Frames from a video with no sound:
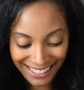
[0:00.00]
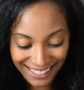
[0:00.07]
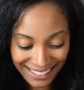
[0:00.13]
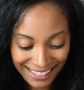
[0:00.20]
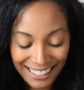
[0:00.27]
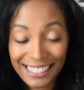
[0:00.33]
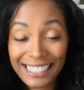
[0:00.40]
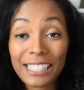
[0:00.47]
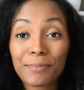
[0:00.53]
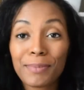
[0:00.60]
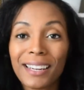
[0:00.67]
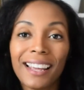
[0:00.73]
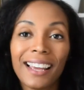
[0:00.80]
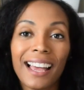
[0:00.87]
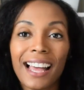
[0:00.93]
this has
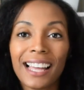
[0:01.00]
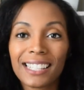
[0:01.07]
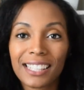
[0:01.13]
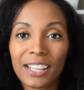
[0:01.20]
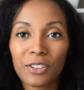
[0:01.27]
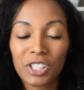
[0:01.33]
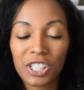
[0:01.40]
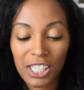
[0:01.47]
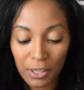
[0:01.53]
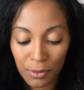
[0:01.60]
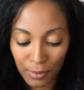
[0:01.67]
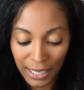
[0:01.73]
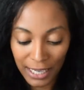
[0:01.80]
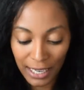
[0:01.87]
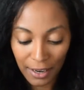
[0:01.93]
been a SLG
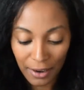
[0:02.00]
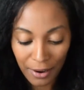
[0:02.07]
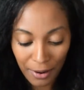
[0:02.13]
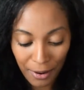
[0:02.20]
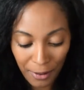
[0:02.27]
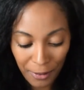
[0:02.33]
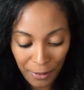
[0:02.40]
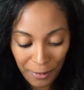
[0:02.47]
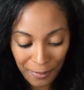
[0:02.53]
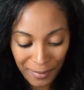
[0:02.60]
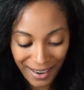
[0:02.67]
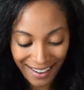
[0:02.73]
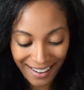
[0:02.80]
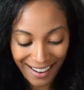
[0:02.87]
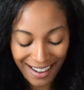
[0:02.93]
week. Oh
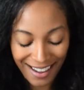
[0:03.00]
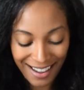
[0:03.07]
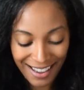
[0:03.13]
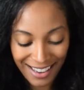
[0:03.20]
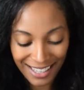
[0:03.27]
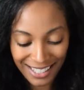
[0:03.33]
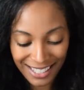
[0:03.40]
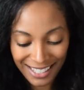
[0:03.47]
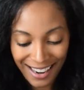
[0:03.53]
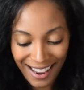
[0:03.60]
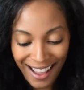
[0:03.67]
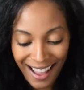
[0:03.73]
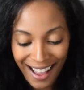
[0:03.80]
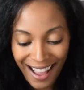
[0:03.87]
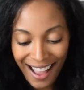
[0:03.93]
my gosh.
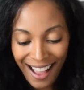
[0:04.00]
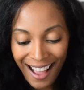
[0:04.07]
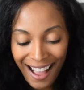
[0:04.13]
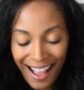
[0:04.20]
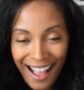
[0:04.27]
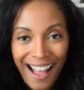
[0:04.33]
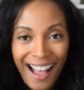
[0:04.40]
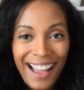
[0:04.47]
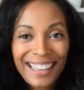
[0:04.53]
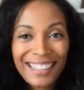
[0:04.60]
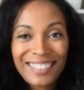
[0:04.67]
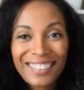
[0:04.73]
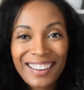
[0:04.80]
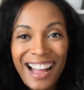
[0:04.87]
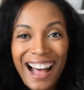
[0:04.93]

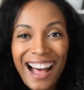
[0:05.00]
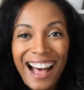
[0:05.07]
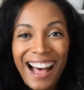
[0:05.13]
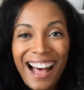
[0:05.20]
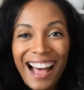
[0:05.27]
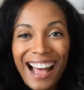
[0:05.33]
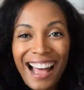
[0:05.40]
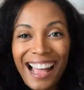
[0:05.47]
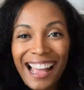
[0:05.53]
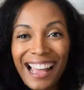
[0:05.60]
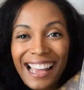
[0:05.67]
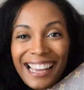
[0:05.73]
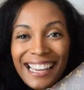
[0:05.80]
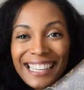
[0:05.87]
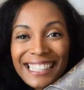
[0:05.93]
You
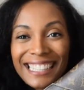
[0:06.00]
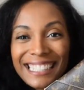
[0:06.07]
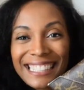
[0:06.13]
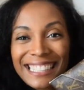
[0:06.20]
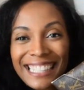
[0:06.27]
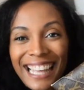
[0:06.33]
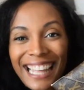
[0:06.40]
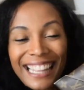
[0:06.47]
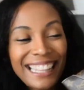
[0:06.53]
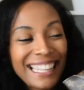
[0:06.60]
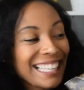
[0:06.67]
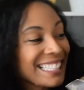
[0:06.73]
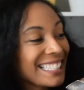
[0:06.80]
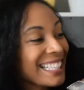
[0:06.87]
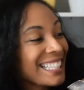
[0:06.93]
guys,
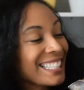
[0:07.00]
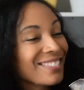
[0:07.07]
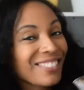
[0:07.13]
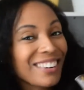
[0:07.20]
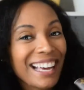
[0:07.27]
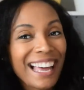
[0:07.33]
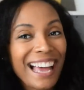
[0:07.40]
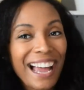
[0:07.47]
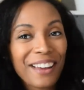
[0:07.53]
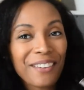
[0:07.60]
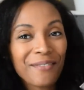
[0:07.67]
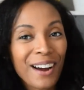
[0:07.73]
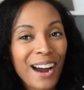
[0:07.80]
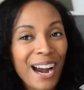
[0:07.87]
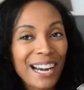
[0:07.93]
this is what I
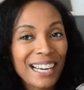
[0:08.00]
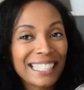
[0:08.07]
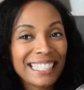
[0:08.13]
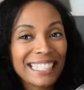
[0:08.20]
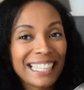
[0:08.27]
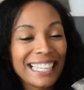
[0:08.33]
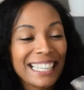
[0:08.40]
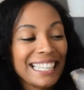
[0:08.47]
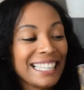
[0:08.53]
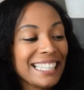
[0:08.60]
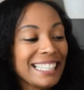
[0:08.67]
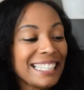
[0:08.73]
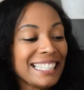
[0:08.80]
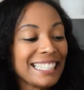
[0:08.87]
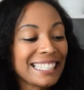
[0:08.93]

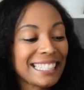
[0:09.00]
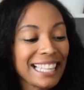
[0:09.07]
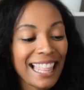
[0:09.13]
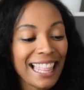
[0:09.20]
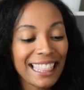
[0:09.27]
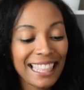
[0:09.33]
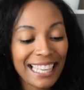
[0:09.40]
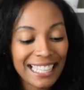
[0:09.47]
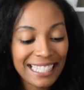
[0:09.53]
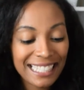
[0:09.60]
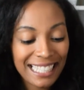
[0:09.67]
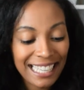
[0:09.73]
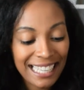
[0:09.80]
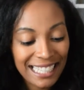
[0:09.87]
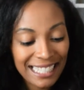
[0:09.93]
purchased. This
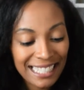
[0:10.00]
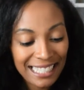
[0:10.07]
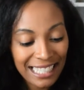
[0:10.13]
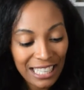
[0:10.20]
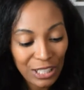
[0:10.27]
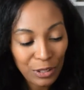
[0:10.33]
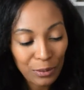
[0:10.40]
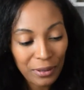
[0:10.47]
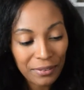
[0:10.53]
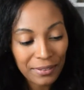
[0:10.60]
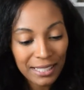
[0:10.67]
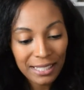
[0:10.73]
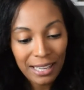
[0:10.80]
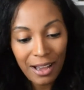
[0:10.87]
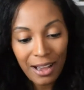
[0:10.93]
is the Louis
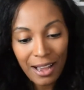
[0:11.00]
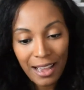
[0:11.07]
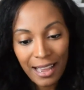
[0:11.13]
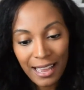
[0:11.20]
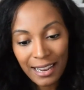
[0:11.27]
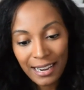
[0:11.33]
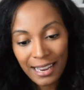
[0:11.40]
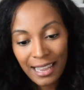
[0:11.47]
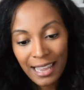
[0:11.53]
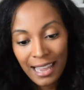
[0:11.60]
Vuitton.